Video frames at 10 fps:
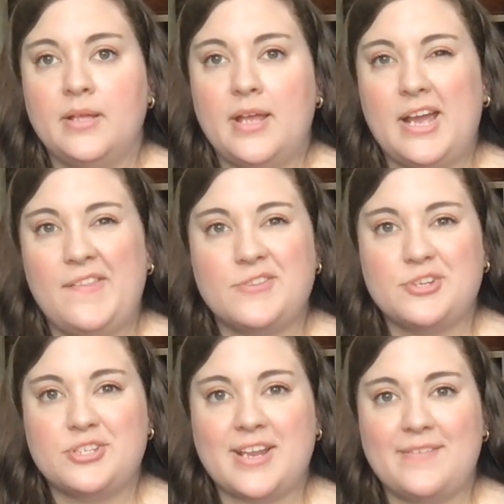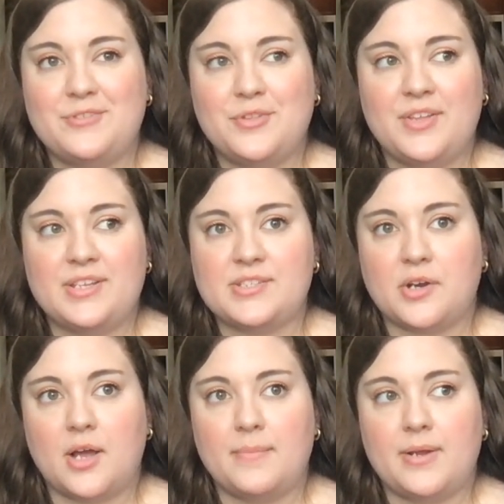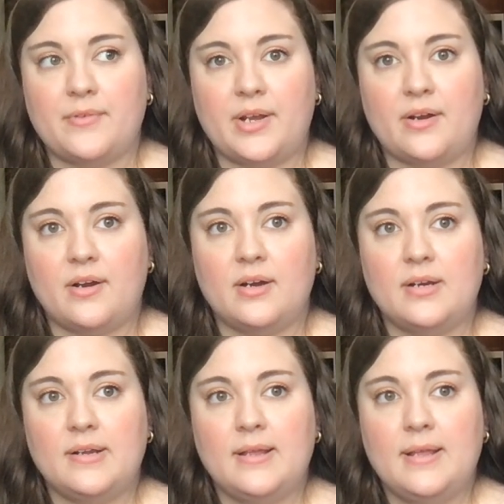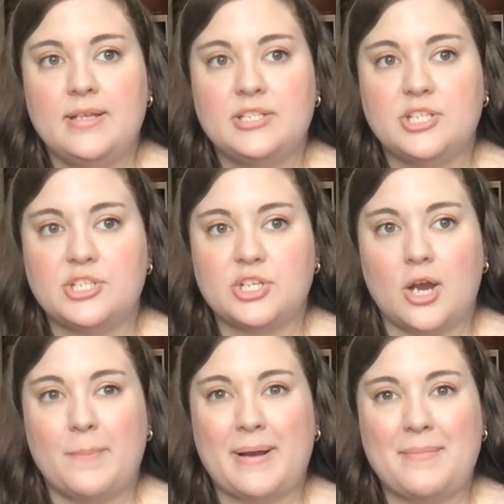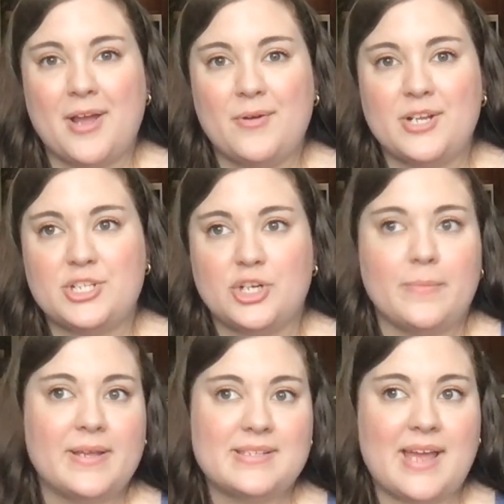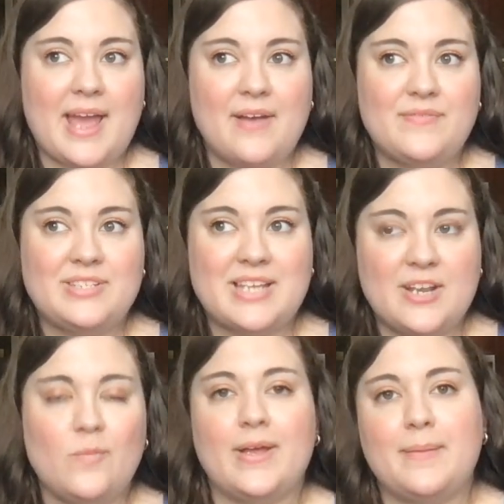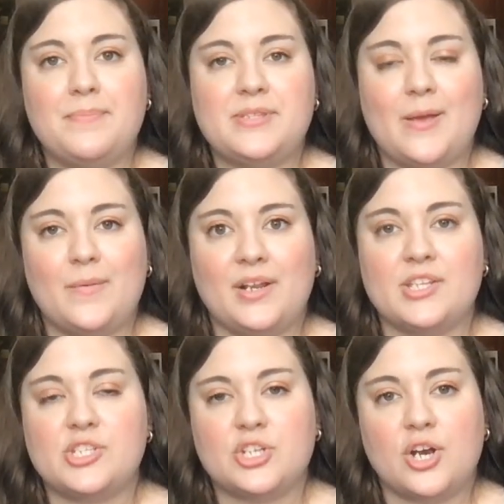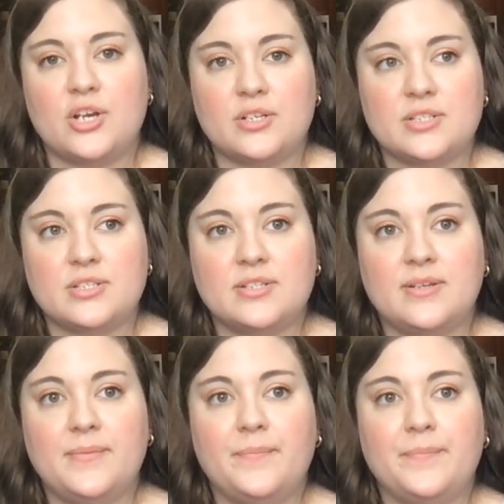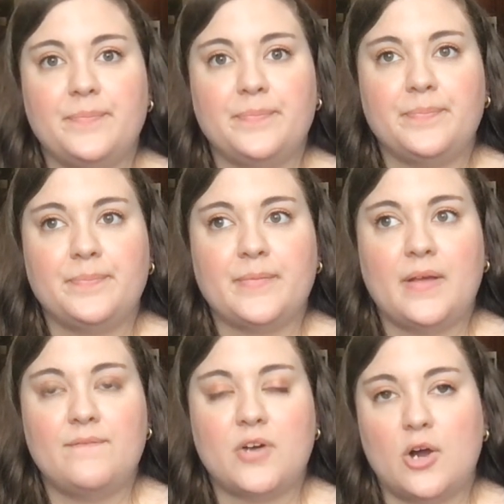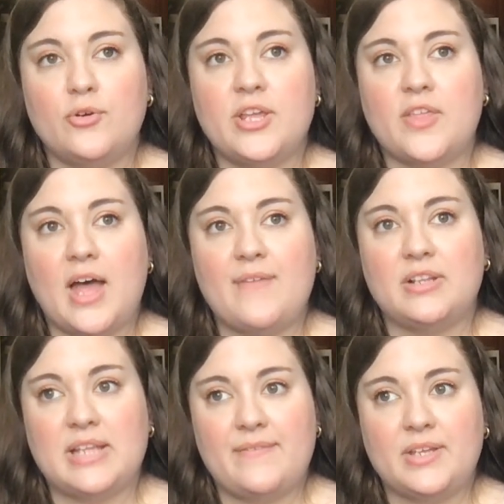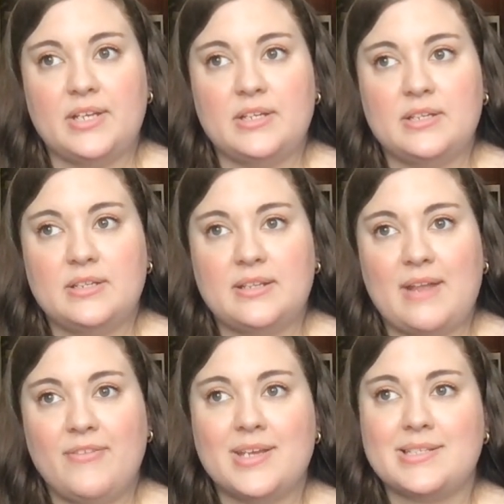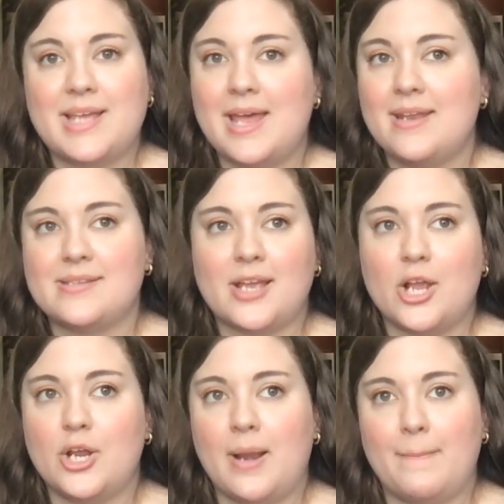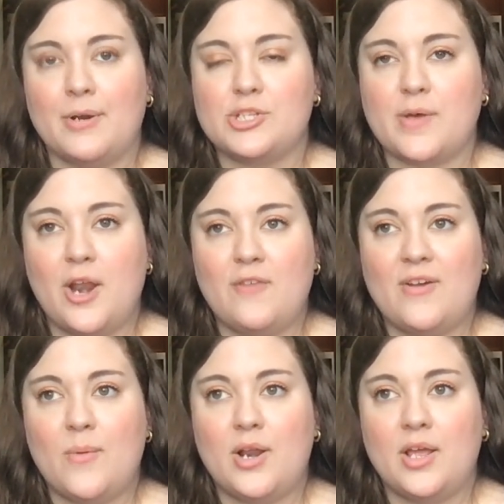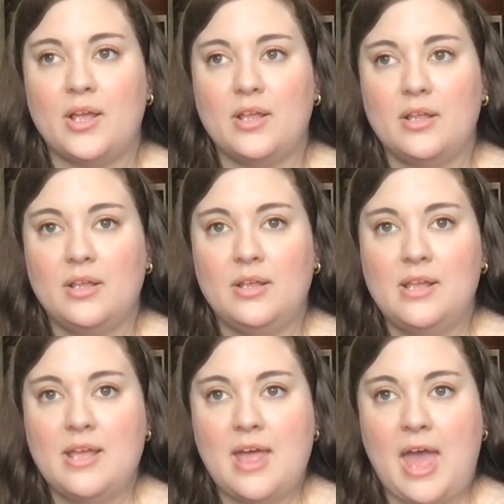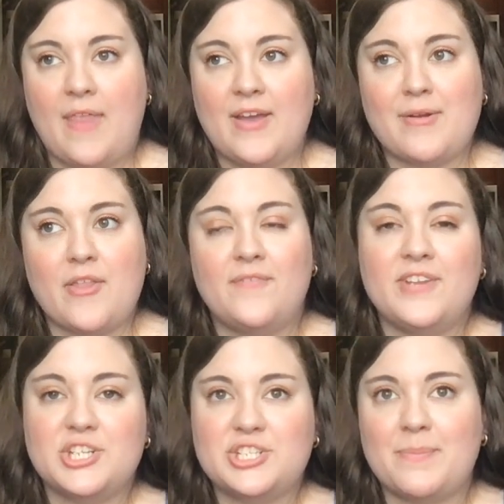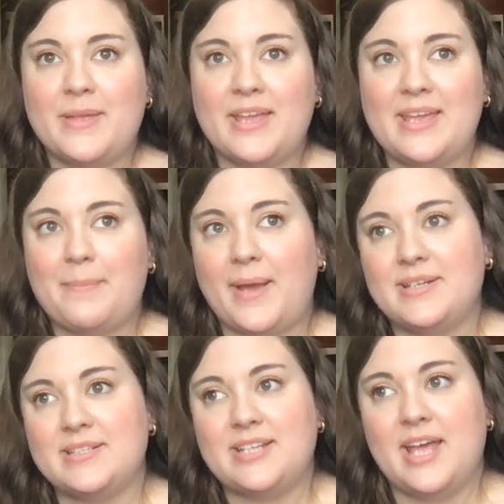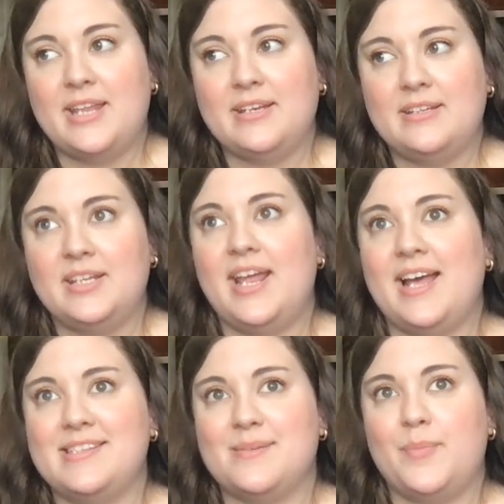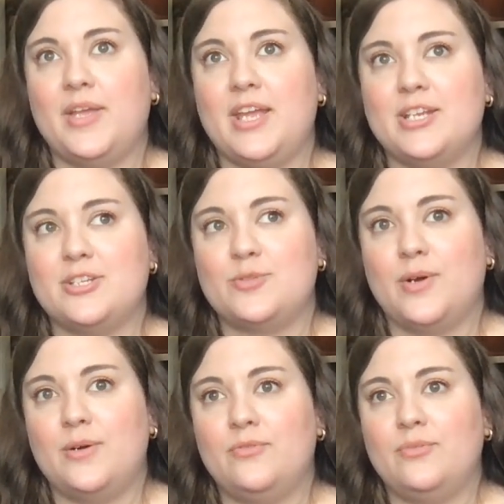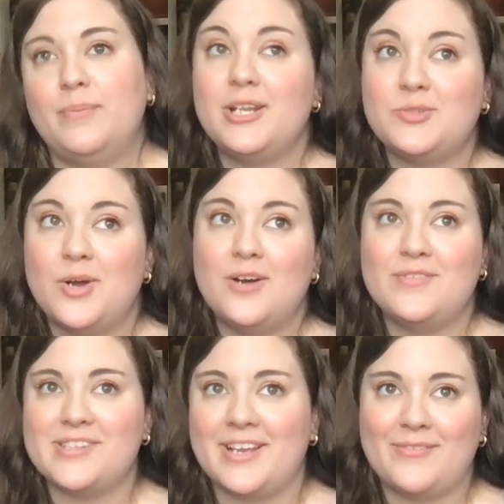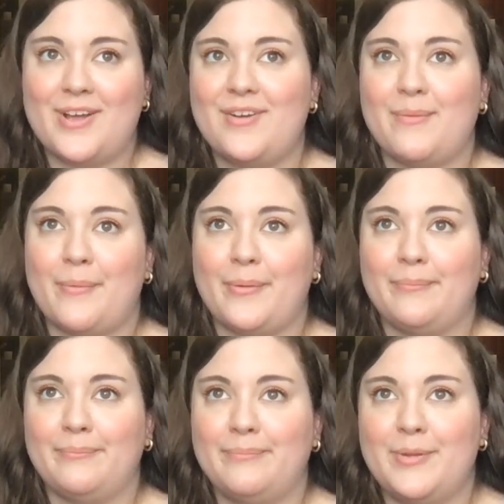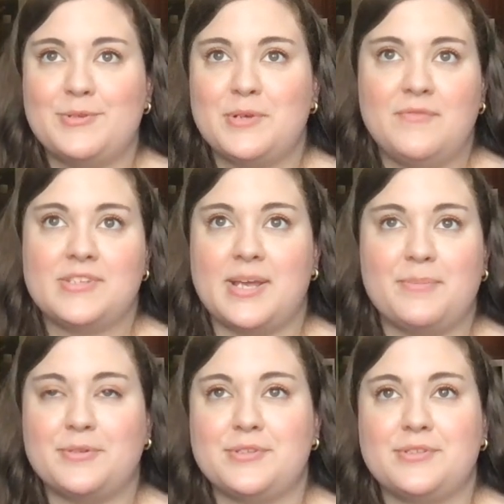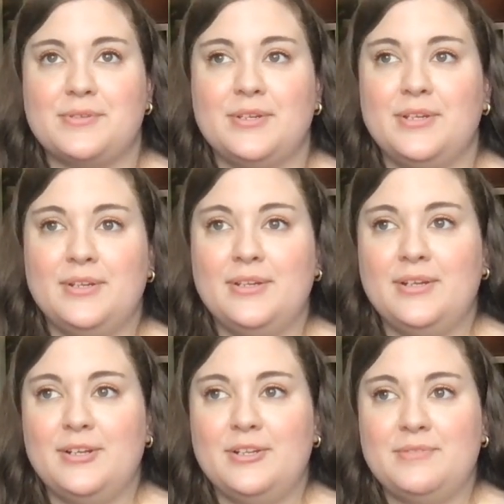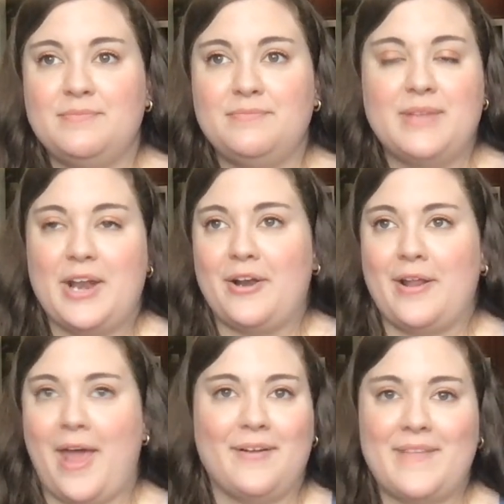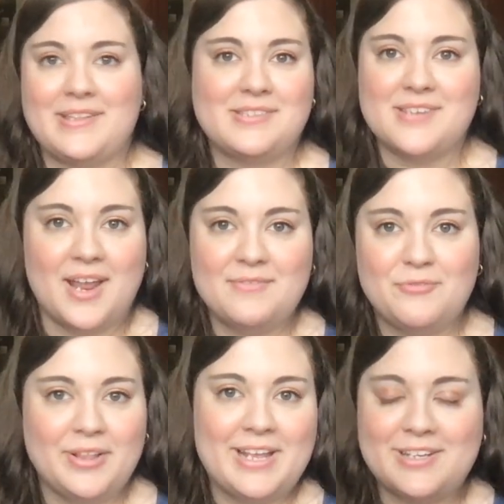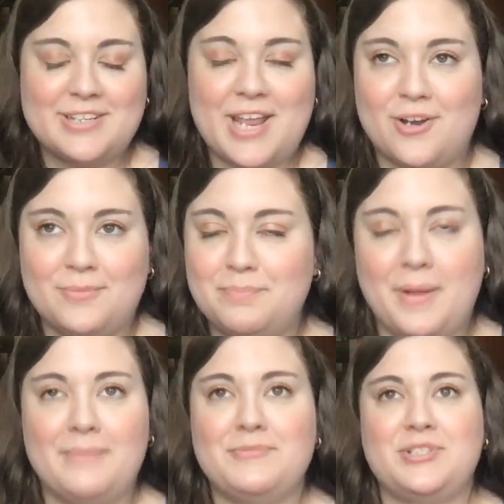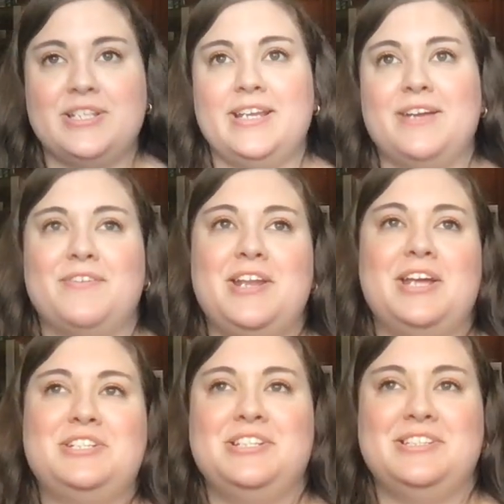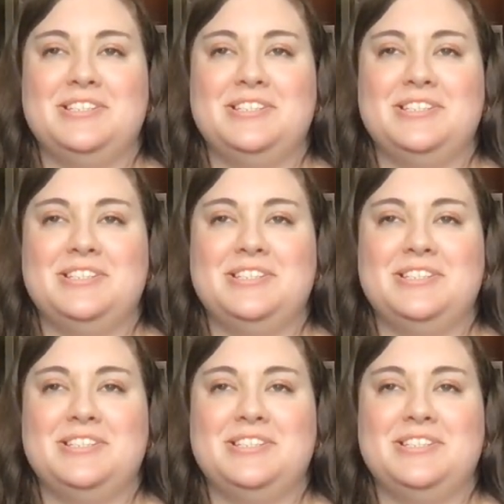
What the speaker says: And those are just kind of 2 things that are on my radar to start, but I'm not quite sure because I have 10 whips, and when I start fall wreath I'll have 11. And I feel like 10 is like a good number, so I don't know if I want to. I think I'd rather finish something and get back to 10 than add something and get to 12. But 12 is like a round number. There were 12 disciples. I don't know. That's not related at all, but just thinking of connection.